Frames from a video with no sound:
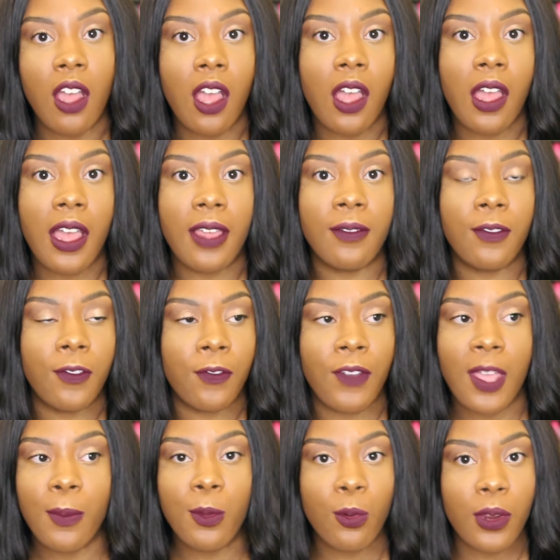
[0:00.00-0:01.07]
on
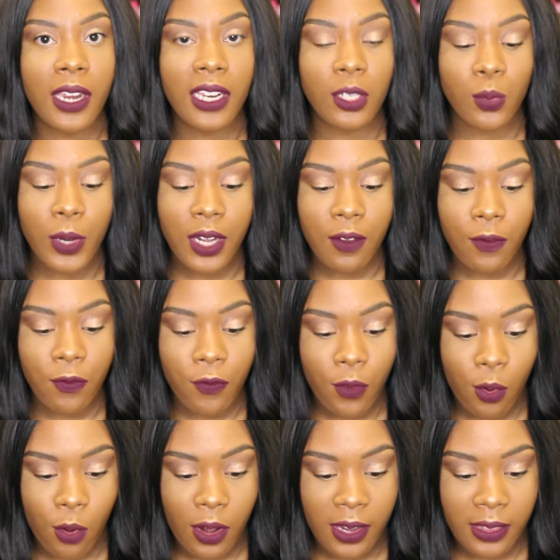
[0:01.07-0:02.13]
February
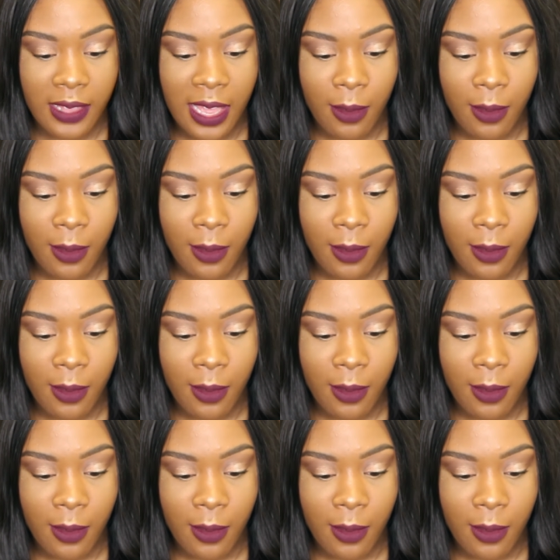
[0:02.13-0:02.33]
24th,